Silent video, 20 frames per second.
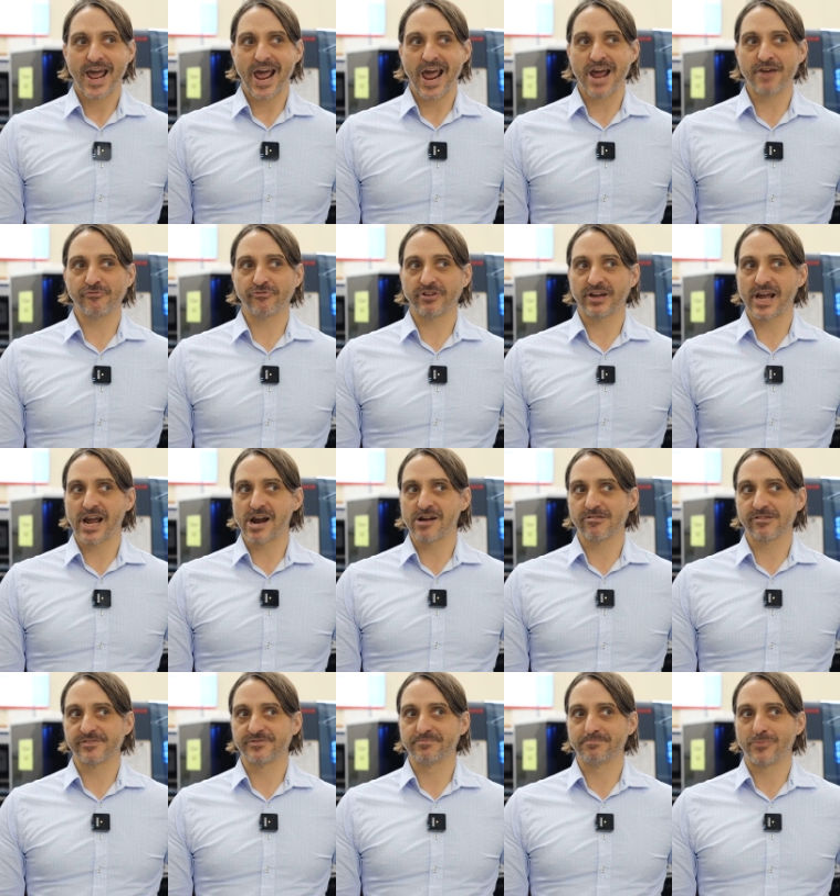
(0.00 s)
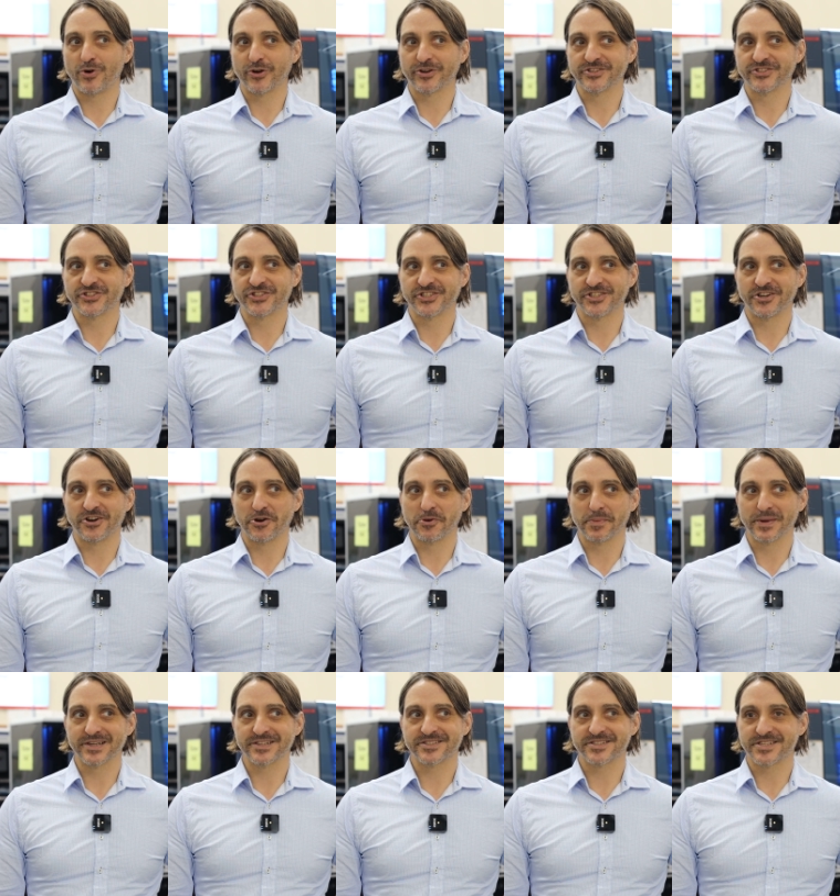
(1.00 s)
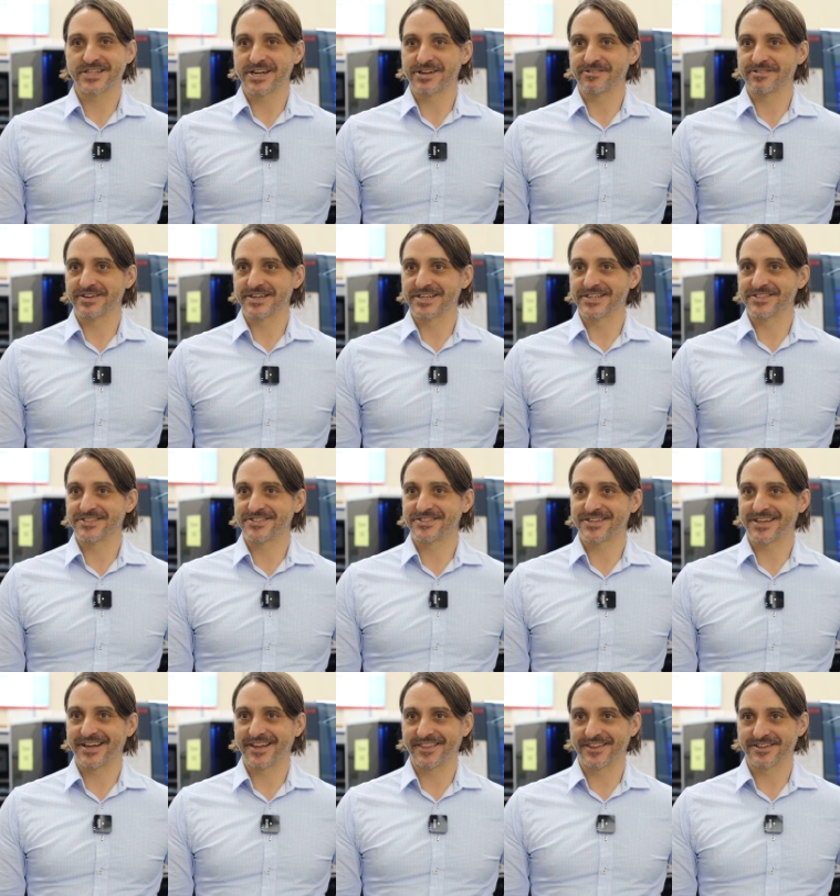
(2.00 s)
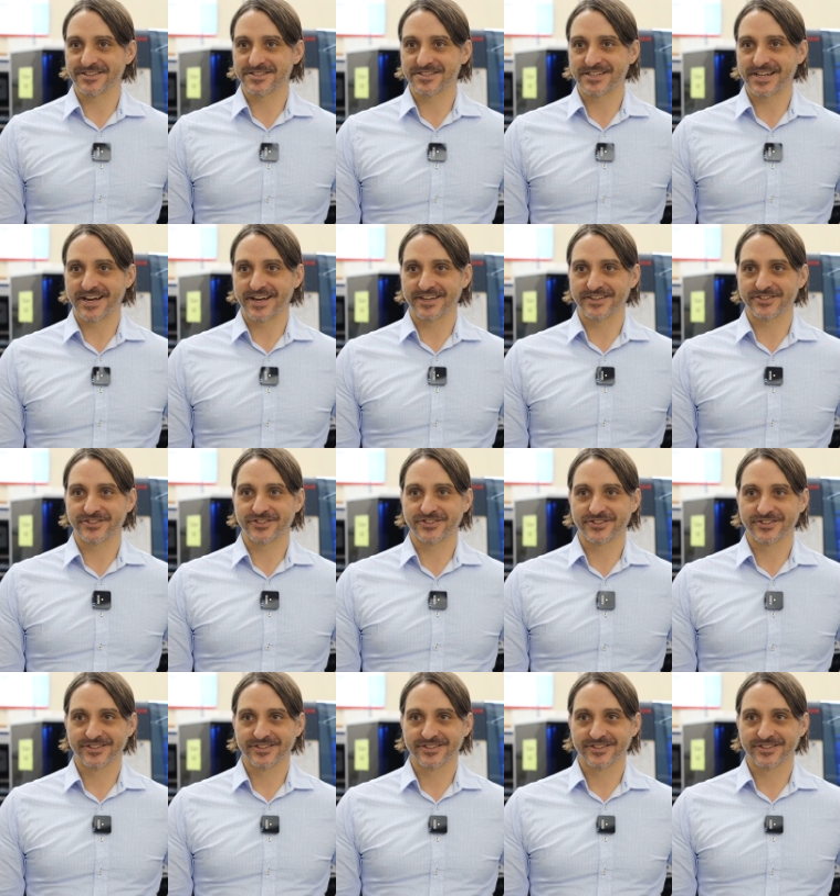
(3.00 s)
every area of modern genomics there is at this stage.